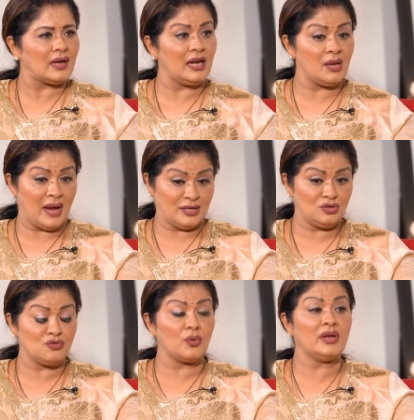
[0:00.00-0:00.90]
and
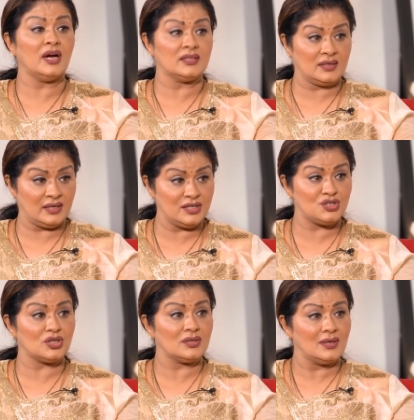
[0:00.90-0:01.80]
imagine Rohini Hattangadi
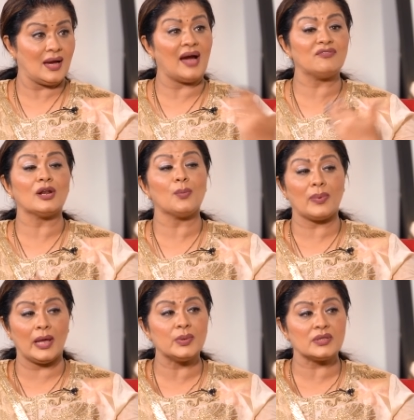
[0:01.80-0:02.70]
ji. Hmm. I've done a
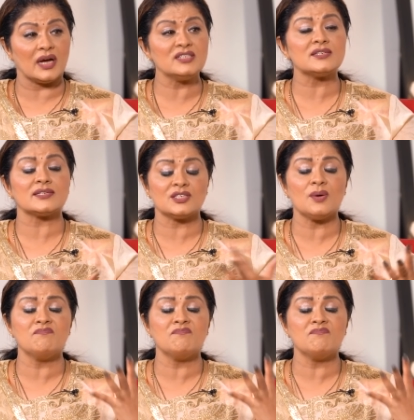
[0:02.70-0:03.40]
play with her and she's such a